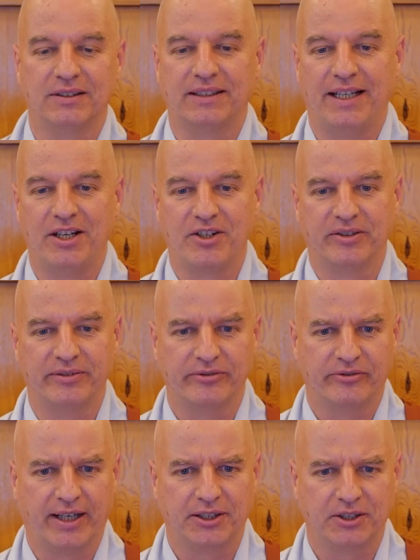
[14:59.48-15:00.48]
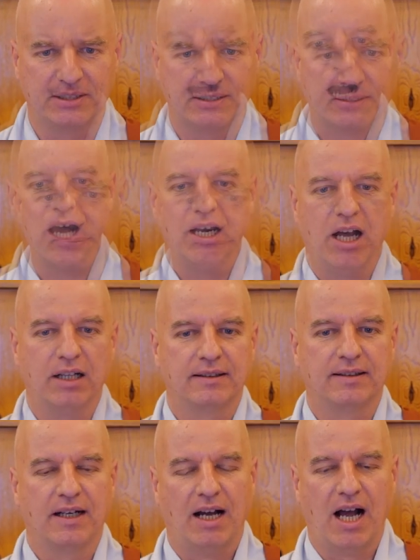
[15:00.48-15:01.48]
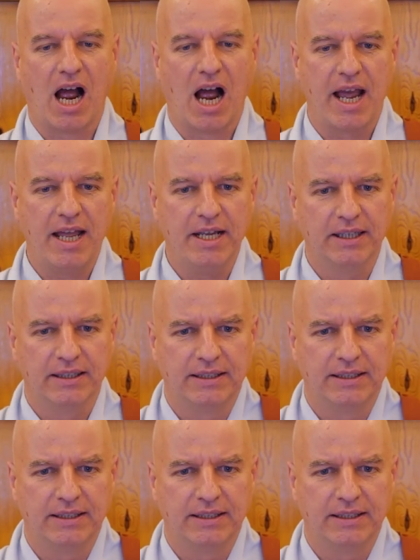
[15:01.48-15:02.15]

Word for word: the danger of infection. Anat Hai,